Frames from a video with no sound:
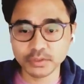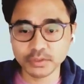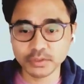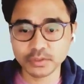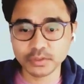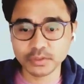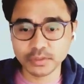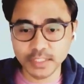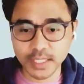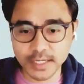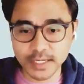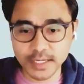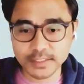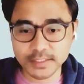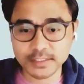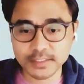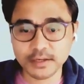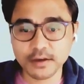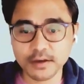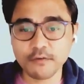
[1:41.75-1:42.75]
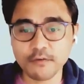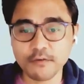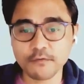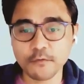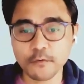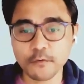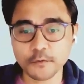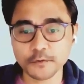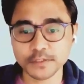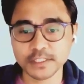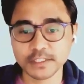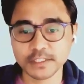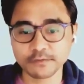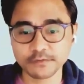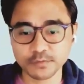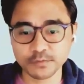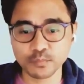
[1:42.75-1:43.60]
today's focus shifts